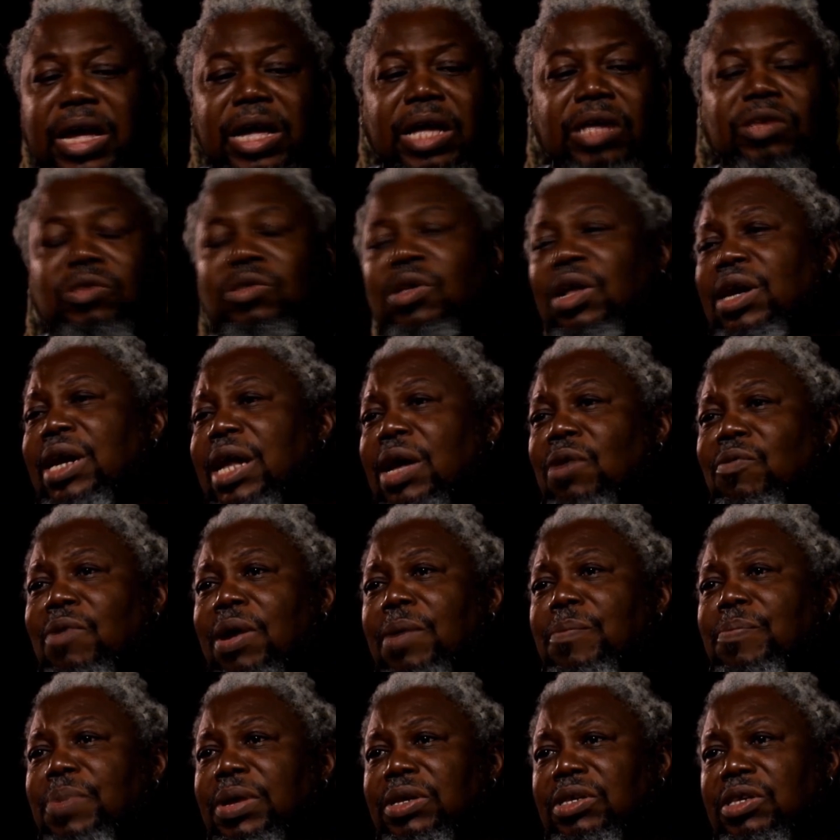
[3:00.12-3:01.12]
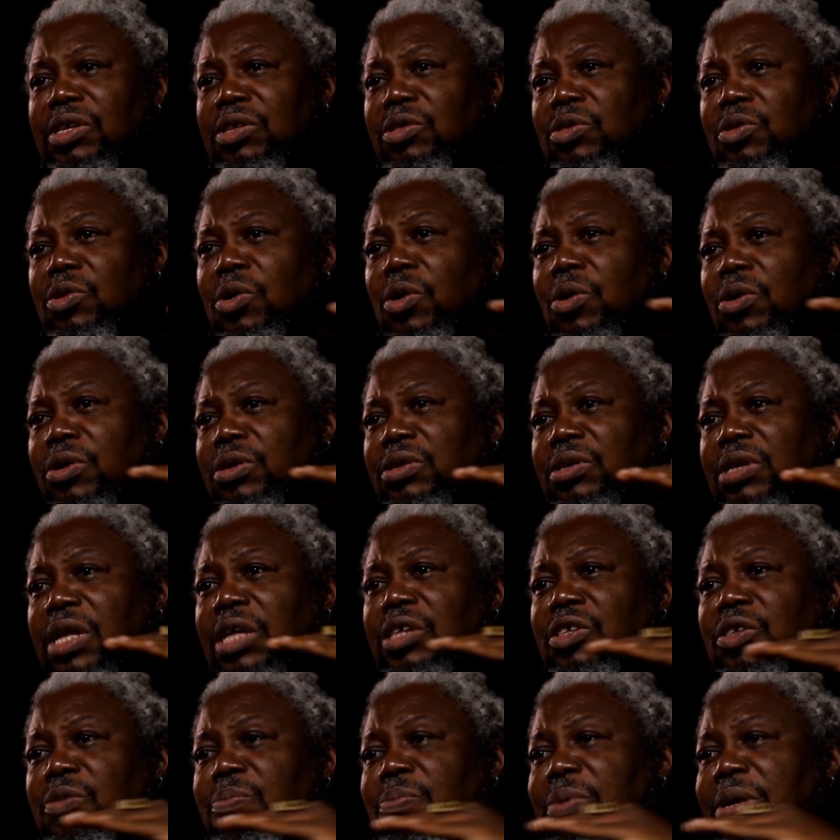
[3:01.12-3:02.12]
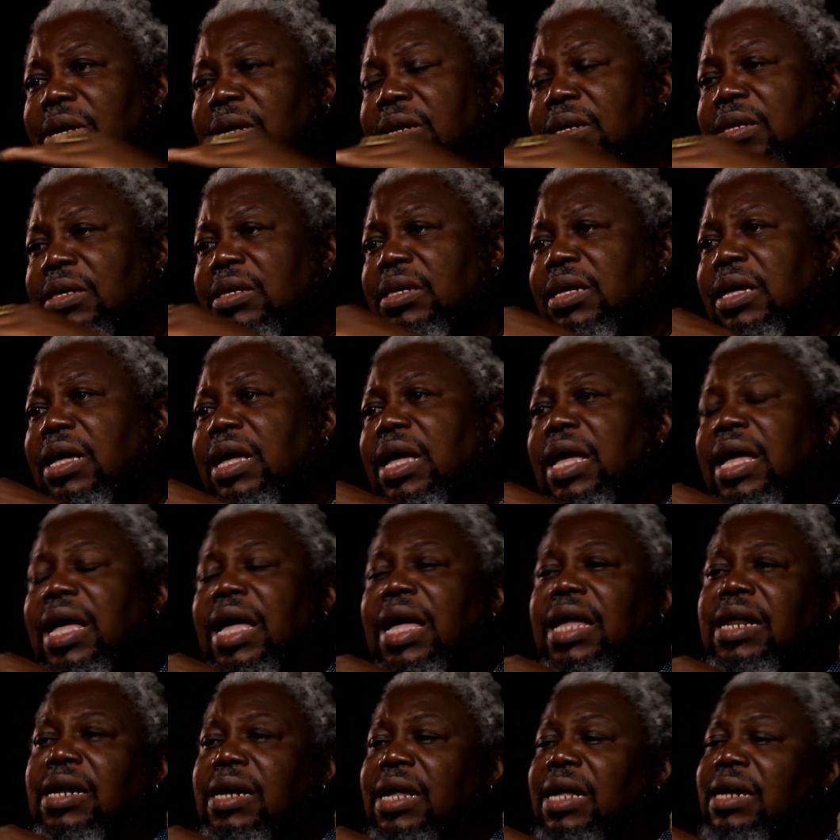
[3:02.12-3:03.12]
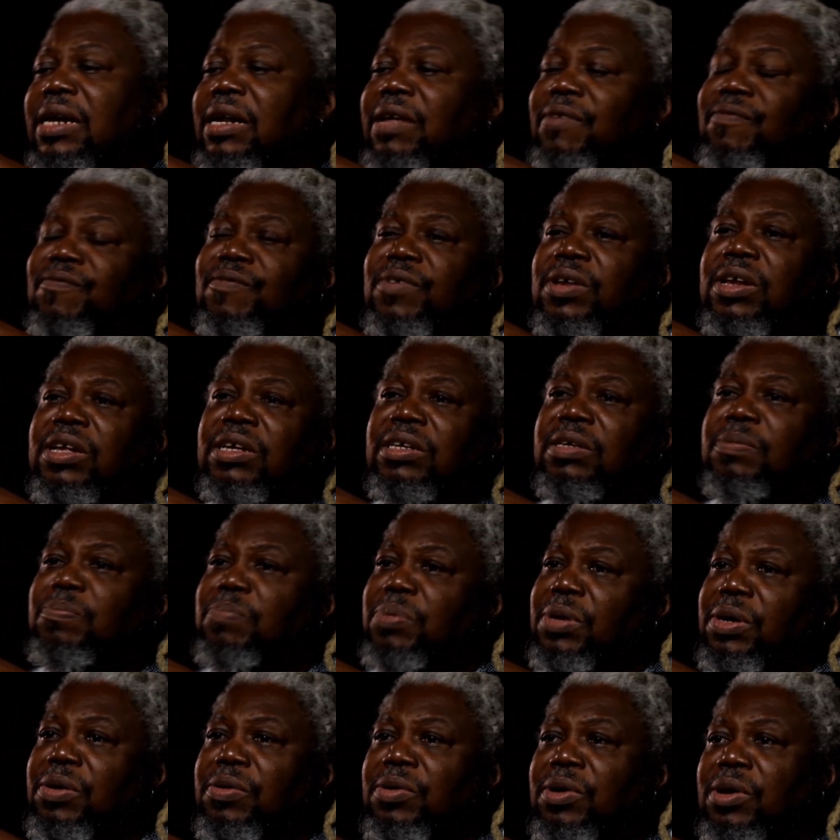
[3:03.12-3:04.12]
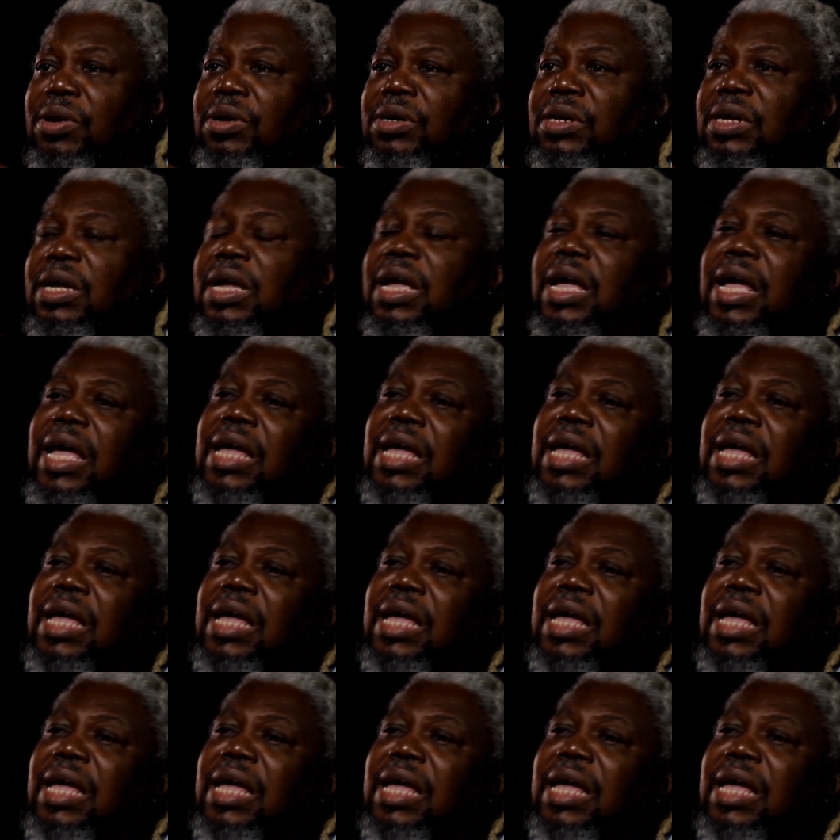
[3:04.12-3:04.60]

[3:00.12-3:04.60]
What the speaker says: It's not like one person talks and speaks and then they finish, period,